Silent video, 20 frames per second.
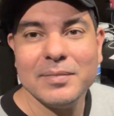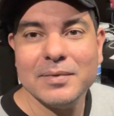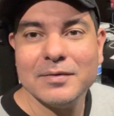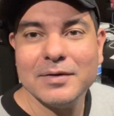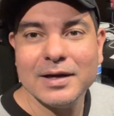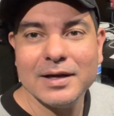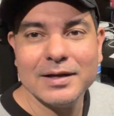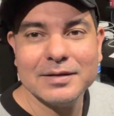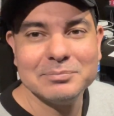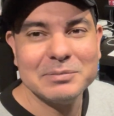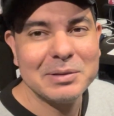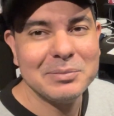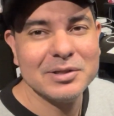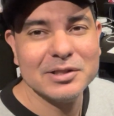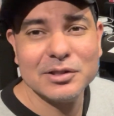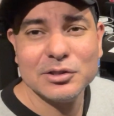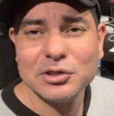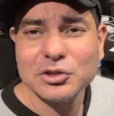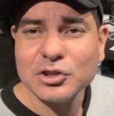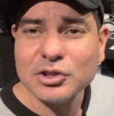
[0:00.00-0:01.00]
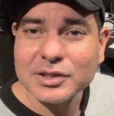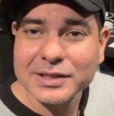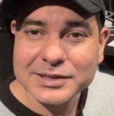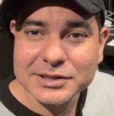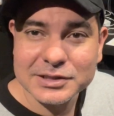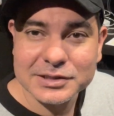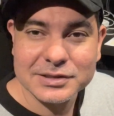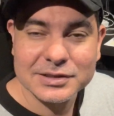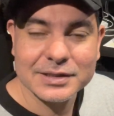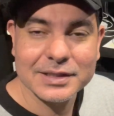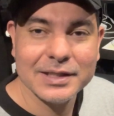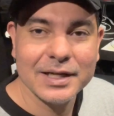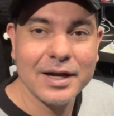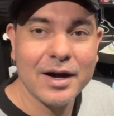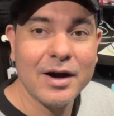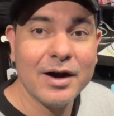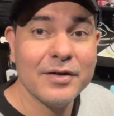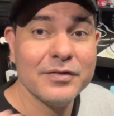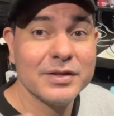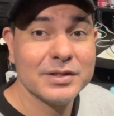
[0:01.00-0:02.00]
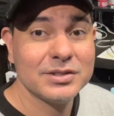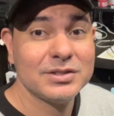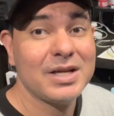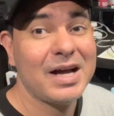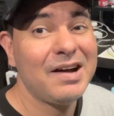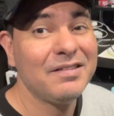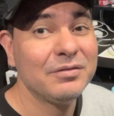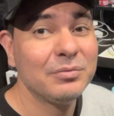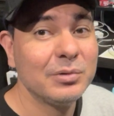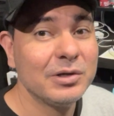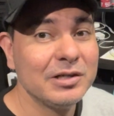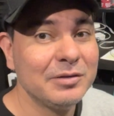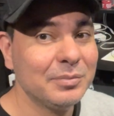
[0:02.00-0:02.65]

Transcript: uh, maybe little glitches on the software,